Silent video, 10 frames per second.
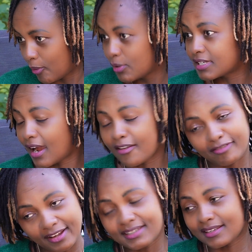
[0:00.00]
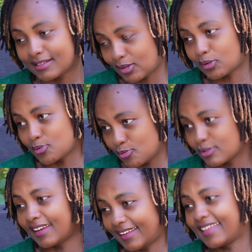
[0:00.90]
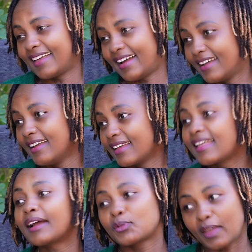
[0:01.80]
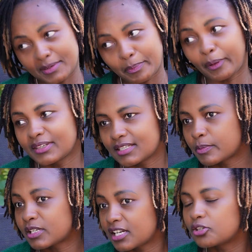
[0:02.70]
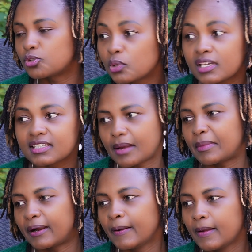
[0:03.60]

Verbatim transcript: which I find it's not good. To that point. yeah, to that point, especially during summer.